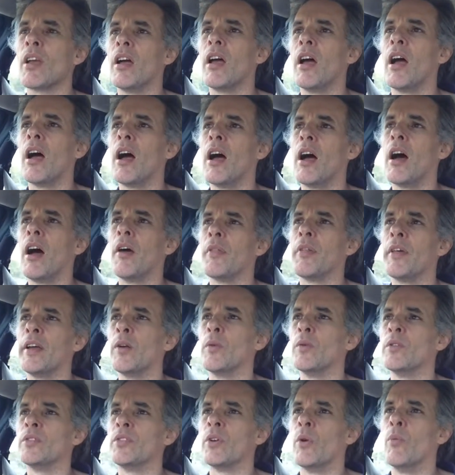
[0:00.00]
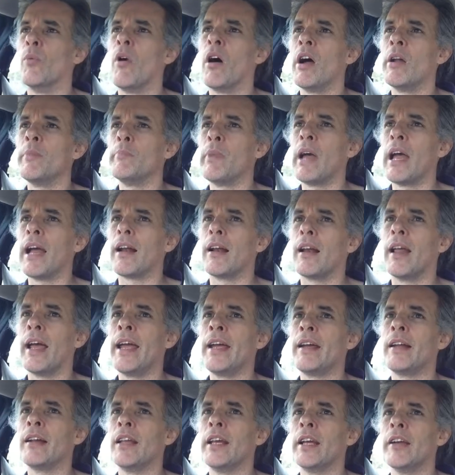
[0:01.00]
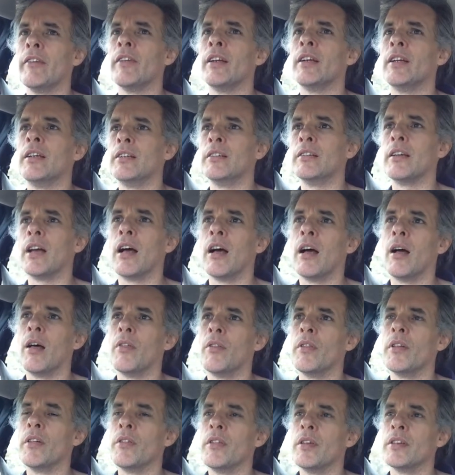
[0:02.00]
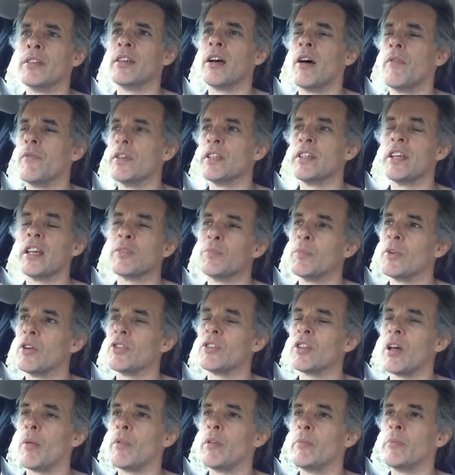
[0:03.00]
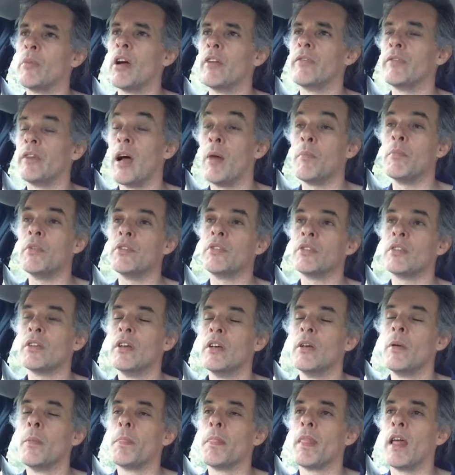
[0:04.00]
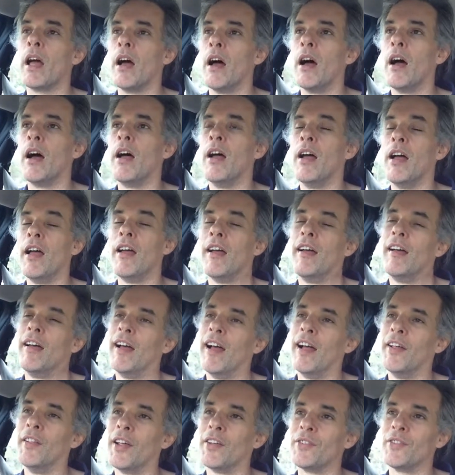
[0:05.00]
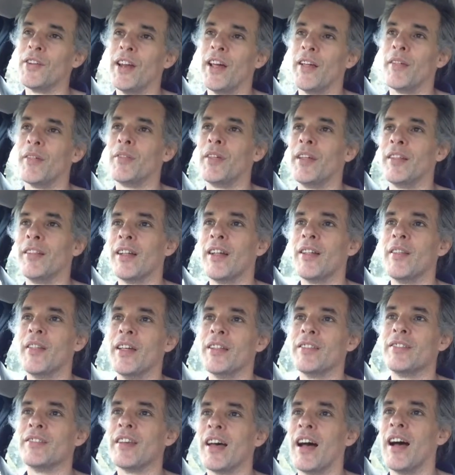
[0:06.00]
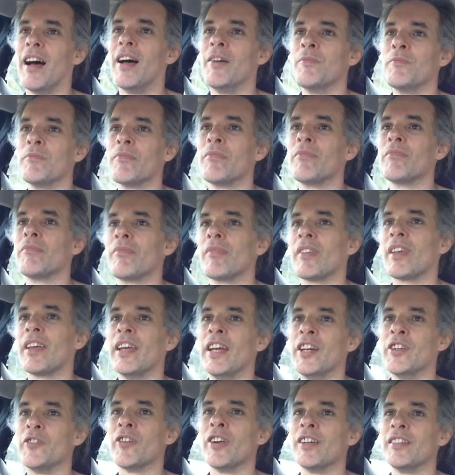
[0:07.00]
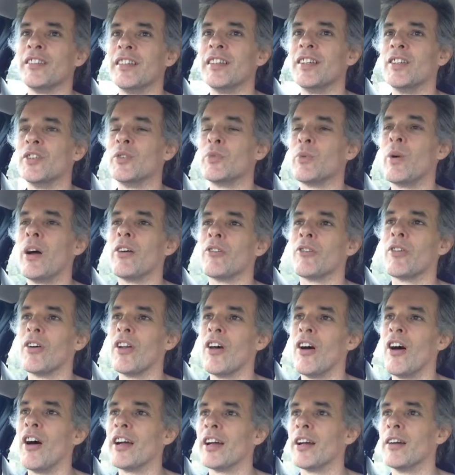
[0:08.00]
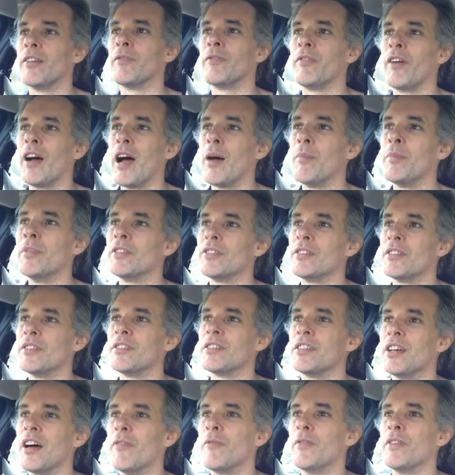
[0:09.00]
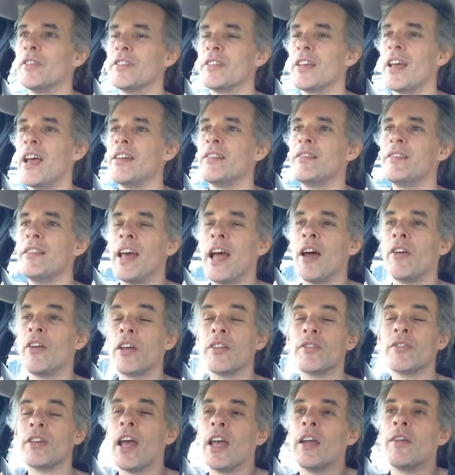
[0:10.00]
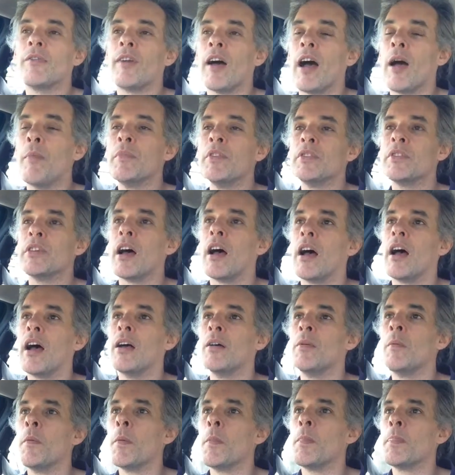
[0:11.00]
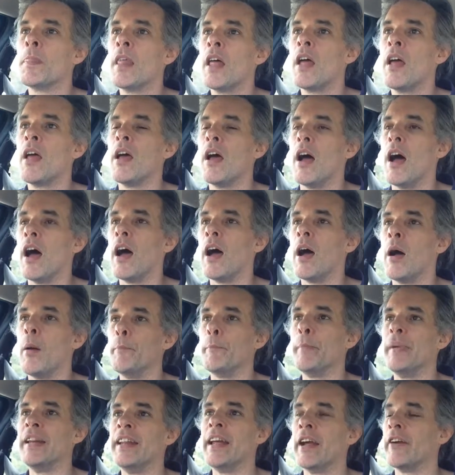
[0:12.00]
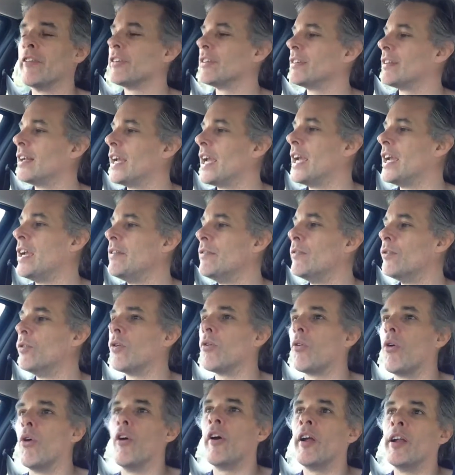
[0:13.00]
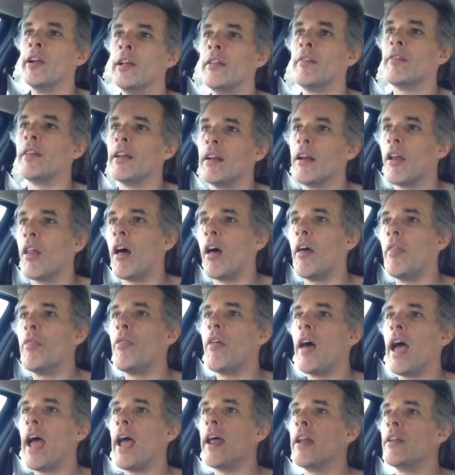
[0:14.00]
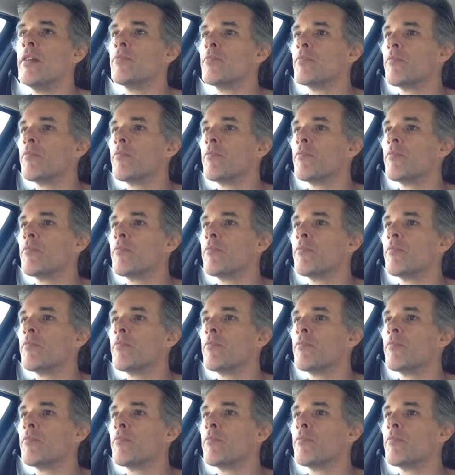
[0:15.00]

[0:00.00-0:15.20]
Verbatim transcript: Uh, I think it was to wind back land clearing, uh, the, the, self-assessment or something by farmers, and that's another thing that, that's interesting as well, relying on farmers to self-assess. Now, I'm not saying farmers are um, inherently evil or anything like that.